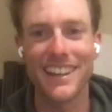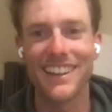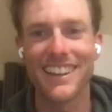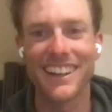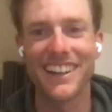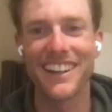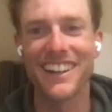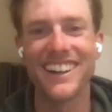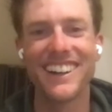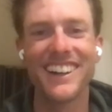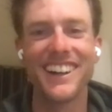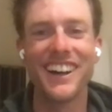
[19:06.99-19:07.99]

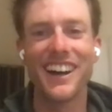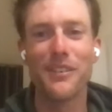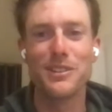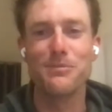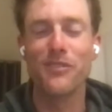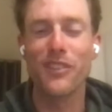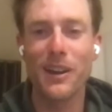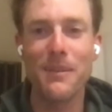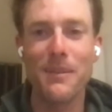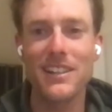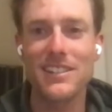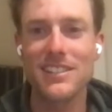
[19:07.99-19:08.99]
I was very much
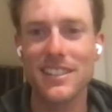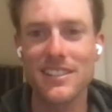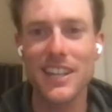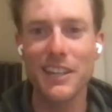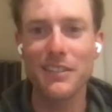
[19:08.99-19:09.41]
into the skiffs,